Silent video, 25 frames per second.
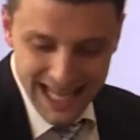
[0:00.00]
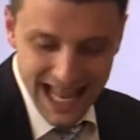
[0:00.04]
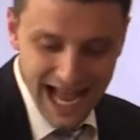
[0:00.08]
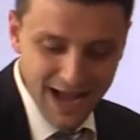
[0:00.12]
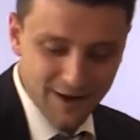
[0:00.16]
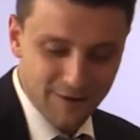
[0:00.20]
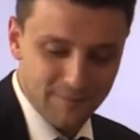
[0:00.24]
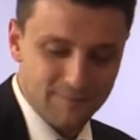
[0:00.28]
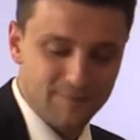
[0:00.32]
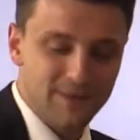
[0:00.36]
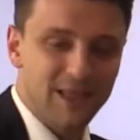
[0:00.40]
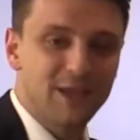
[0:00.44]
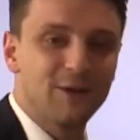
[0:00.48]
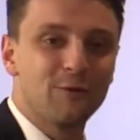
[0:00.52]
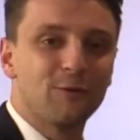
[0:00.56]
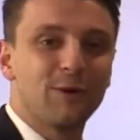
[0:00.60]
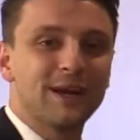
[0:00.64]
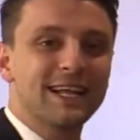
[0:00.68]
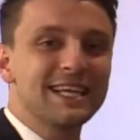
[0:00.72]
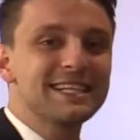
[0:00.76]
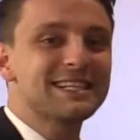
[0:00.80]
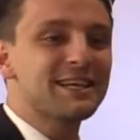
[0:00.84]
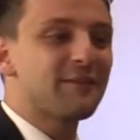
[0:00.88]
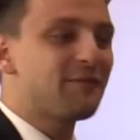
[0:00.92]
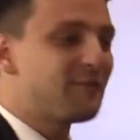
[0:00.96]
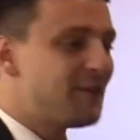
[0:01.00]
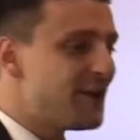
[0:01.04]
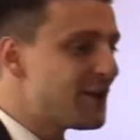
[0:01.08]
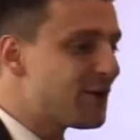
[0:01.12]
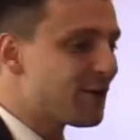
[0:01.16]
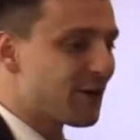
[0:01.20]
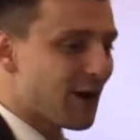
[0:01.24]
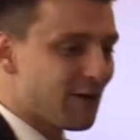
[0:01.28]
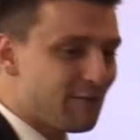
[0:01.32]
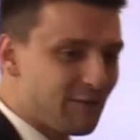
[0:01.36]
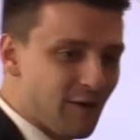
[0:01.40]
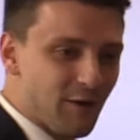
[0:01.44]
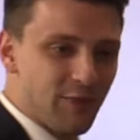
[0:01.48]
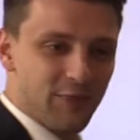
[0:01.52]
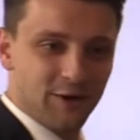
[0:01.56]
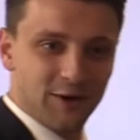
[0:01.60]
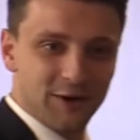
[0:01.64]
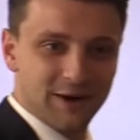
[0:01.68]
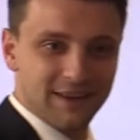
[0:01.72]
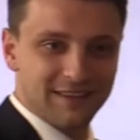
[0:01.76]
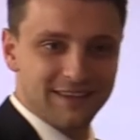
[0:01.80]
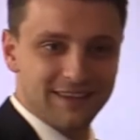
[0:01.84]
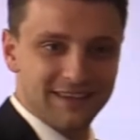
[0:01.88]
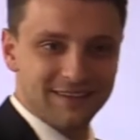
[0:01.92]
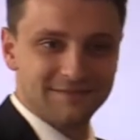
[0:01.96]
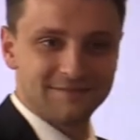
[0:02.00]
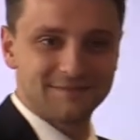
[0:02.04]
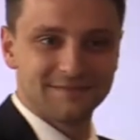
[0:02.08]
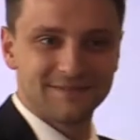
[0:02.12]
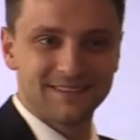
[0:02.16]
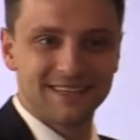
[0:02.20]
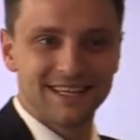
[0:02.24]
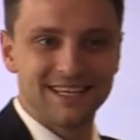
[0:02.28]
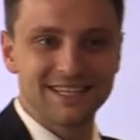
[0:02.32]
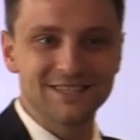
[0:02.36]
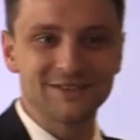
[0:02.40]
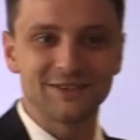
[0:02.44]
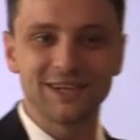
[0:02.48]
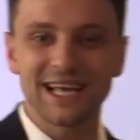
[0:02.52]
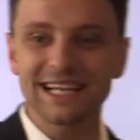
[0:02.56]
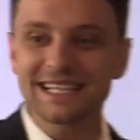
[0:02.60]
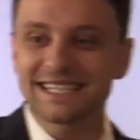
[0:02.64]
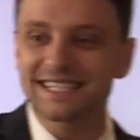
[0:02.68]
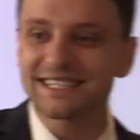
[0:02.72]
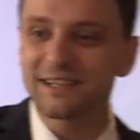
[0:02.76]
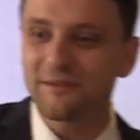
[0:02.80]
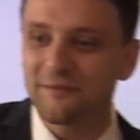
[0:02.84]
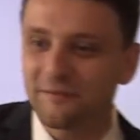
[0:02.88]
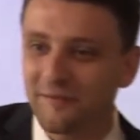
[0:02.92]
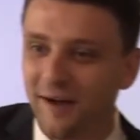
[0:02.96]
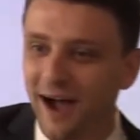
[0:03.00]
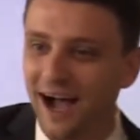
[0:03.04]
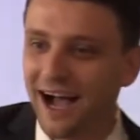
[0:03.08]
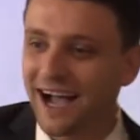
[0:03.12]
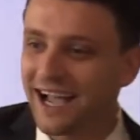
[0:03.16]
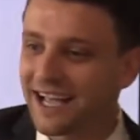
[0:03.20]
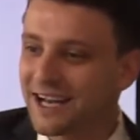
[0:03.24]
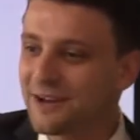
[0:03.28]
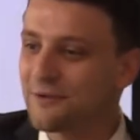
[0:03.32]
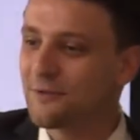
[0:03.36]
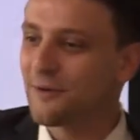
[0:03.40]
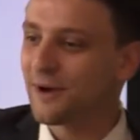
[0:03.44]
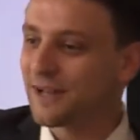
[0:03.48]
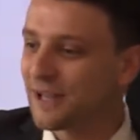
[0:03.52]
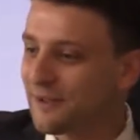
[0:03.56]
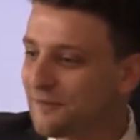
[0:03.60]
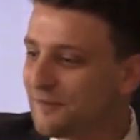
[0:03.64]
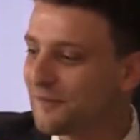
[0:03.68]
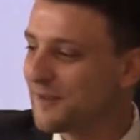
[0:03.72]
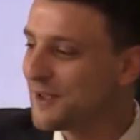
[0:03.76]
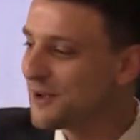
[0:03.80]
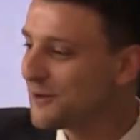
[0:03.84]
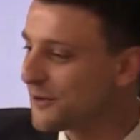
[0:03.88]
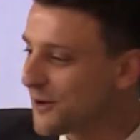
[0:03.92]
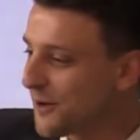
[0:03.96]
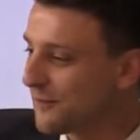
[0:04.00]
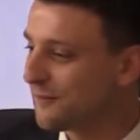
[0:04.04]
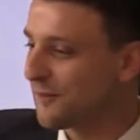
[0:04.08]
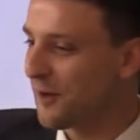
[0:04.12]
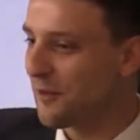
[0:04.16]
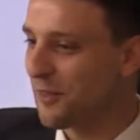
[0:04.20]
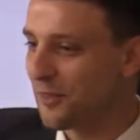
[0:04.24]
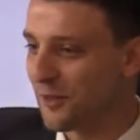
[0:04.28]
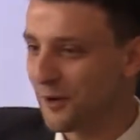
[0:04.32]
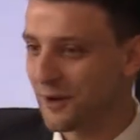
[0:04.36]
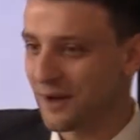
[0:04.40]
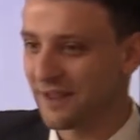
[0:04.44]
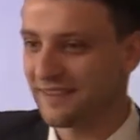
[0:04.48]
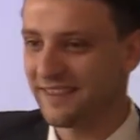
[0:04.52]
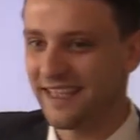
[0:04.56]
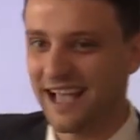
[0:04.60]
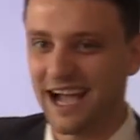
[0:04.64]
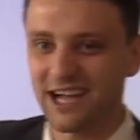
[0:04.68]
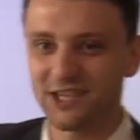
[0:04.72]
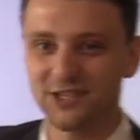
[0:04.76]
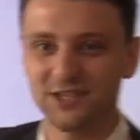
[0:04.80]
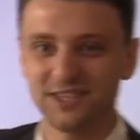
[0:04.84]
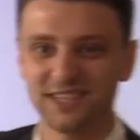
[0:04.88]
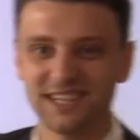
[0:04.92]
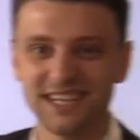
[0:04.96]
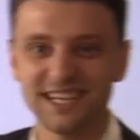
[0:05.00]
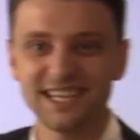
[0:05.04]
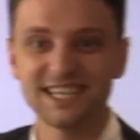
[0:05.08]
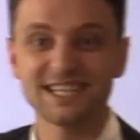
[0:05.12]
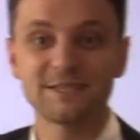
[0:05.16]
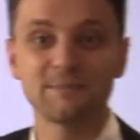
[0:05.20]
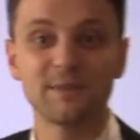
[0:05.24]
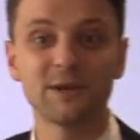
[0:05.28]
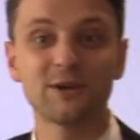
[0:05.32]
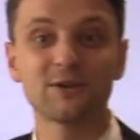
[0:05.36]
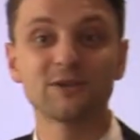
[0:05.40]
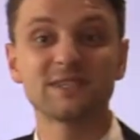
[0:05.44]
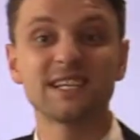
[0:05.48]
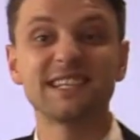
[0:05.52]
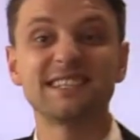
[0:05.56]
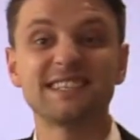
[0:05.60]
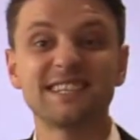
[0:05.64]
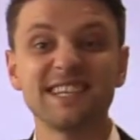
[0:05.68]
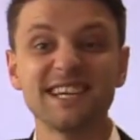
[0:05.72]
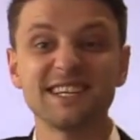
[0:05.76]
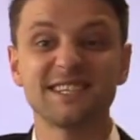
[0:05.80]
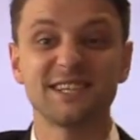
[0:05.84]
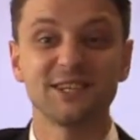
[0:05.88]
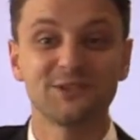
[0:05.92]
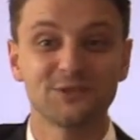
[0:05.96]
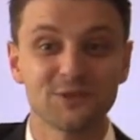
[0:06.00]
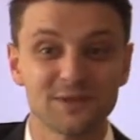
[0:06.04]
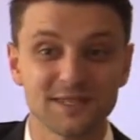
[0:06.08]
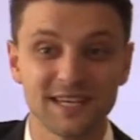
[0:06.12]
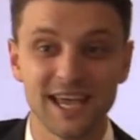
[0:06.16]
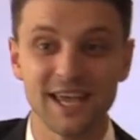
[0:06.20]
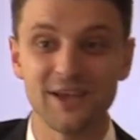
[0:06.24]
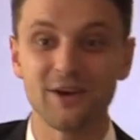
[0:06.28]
Now, what is a figure of authority? So let's define what a figure of authority actually is, because it's easy to